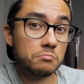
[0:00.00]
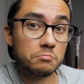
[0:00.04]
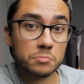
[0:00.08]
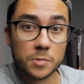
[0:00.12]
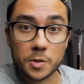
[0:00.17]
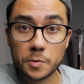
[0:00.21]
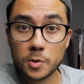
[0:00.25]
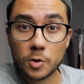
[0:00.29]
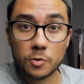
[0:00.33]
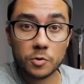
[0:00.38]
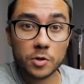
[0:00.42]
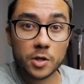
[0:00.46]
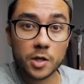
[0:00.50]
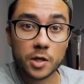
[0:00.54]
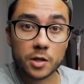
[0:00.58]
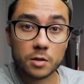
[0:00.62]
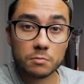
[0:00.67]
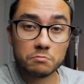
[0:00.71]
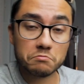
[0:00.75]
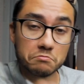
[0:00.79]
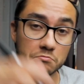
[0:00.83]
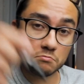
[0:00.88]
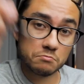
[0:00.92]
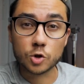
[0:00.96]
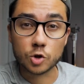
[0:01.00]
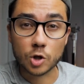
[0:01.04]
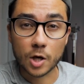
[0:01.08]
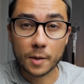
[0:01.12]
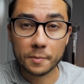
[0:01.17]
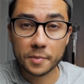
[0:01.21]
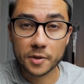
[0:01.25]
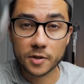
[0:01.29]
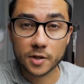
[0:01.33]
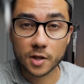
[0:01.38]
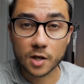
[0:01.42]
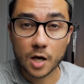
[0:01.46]
Let me know what you think.
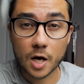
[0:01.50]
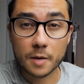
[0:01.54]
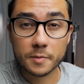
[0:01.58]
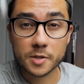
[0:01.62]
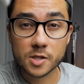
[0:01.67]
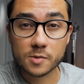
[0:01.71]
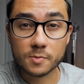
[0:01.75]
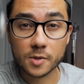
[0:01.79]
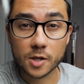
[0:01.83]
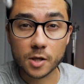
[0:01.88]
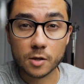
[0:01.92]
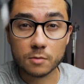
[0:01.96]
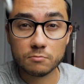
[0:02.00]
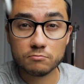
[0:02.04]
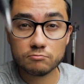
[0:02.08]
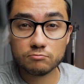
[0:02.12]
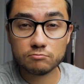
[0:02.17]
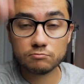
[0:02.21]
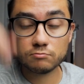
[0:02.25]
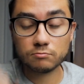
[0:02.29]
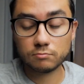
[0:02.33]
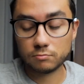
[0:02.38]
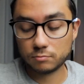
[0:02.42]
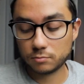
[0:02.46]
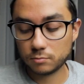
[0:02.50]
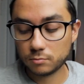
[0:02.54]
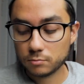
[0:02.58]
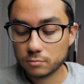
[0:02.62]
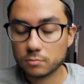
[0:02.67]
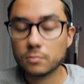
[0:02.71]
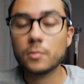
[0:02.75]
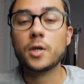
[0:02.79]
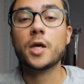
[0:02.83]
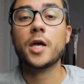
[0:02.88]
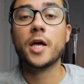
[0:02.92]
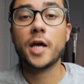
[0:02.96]
Drop it in the comments below.
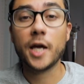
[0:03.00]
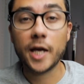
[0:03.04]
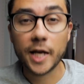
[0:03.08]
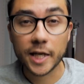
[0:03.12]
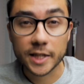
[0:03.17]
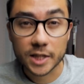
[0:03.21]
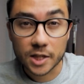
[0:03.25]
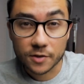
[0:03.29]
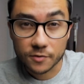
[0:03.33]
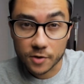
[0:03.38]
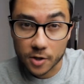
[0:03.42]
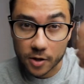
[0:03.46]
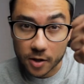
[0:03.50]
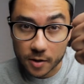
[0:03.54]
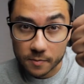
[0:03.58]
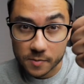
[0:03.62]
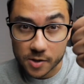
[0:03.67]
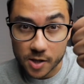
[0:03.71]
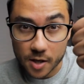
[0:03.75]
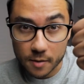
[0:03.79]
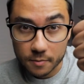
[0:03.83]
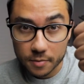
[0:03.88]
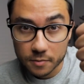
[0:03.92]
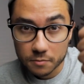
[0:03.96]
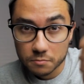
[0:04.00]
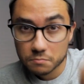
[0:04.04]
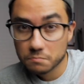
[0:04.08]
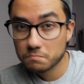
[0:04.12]
And give it a thumbs up.